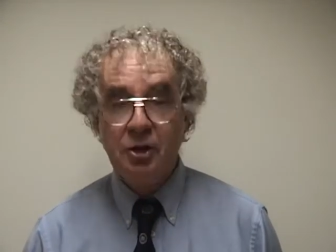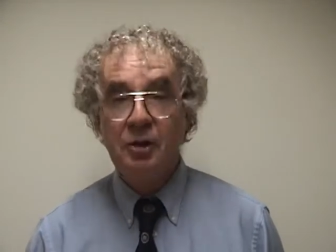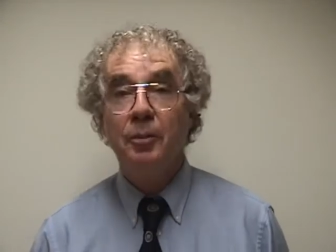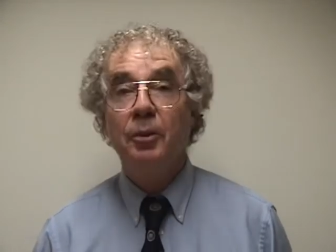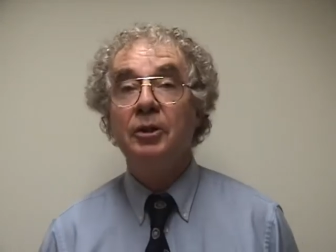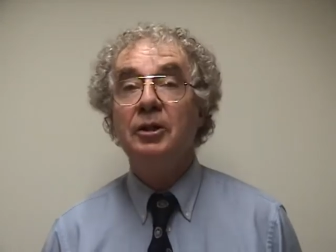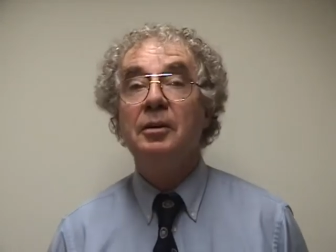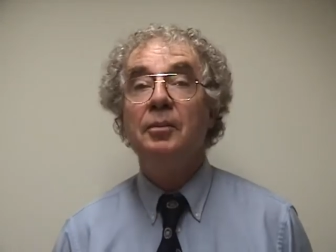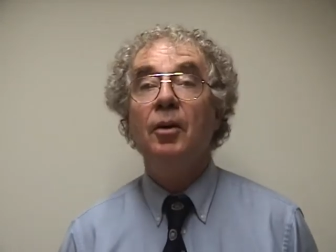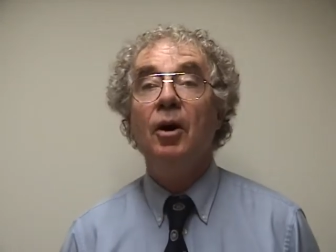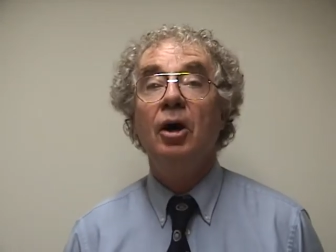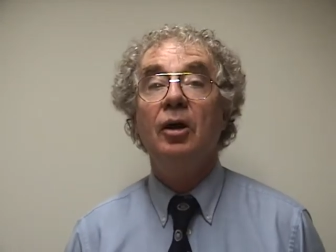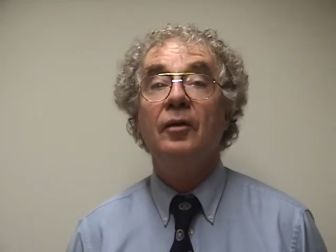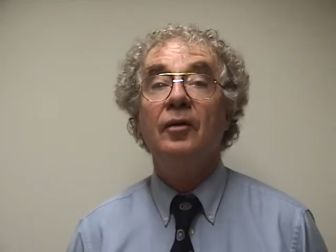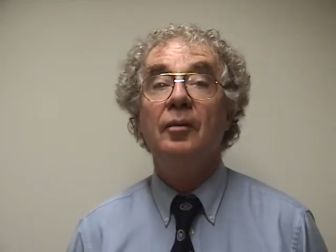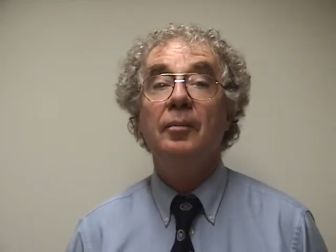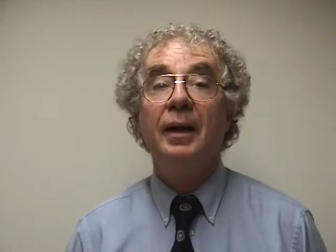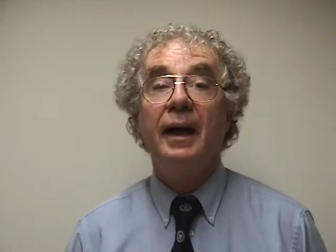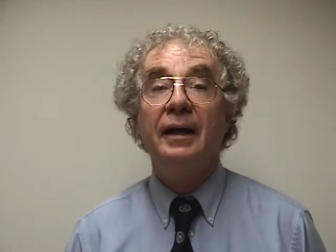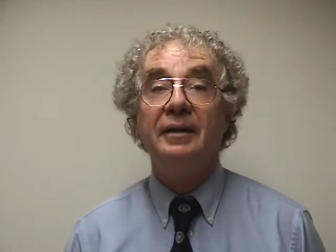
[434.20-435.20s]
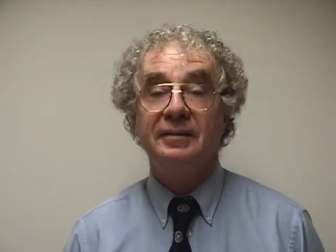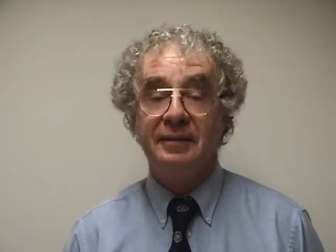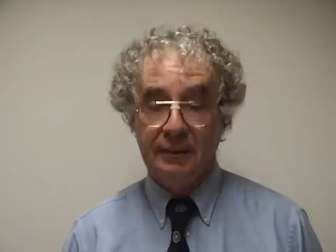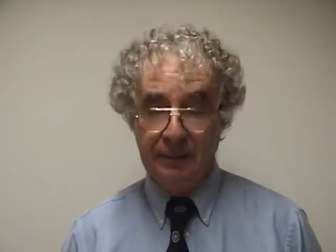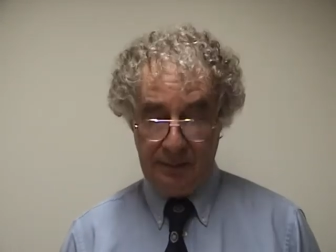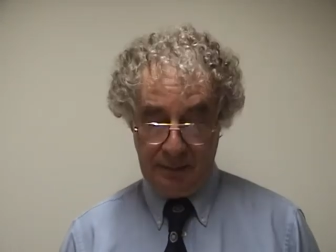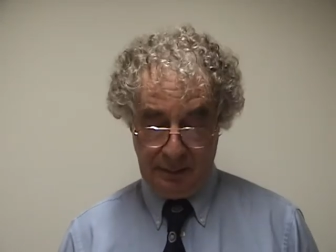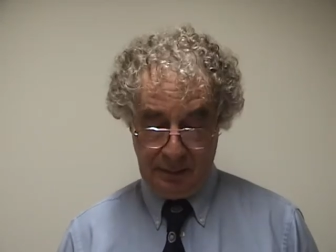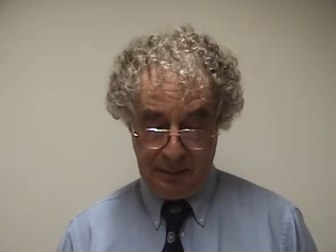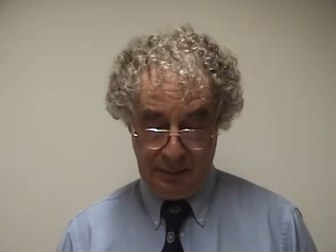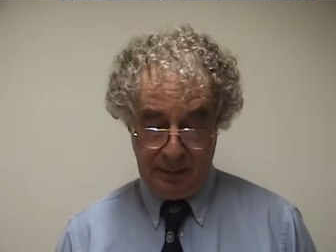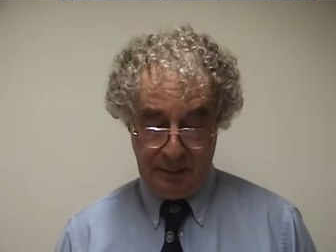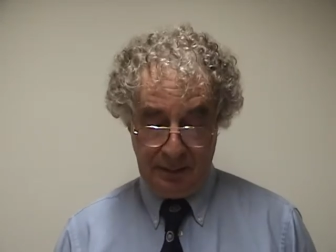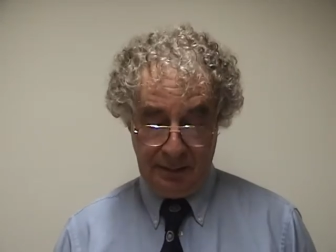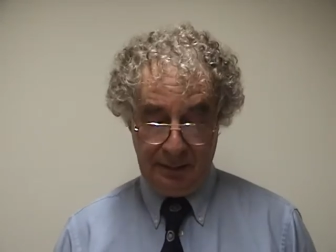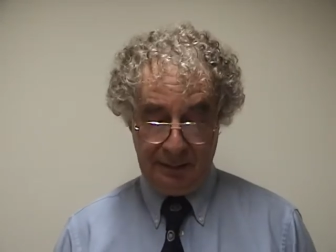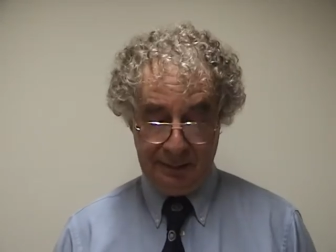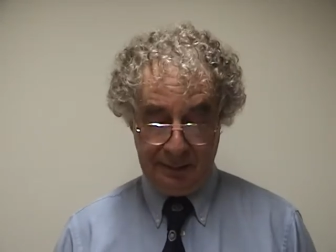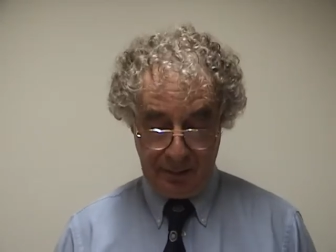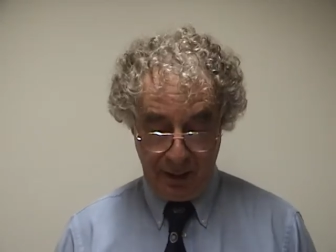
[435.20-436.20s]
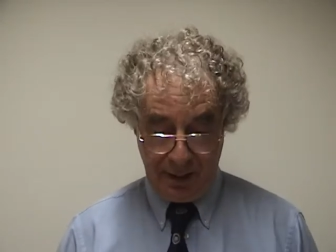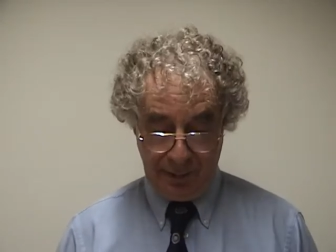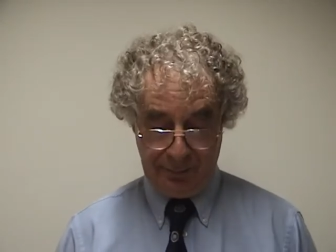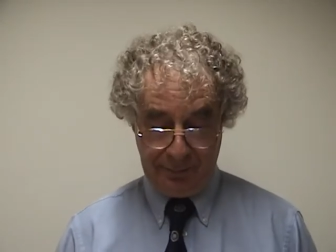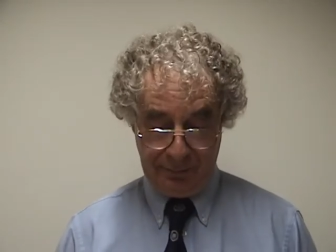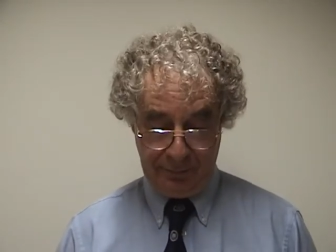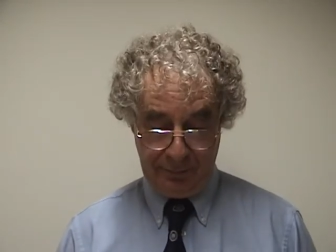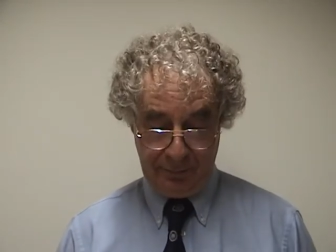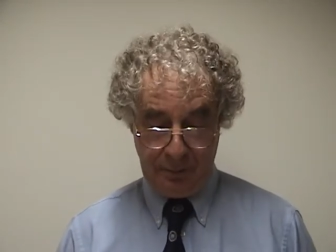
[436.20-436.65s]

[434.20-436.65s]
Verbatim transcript: to put the ball in the basket is tough,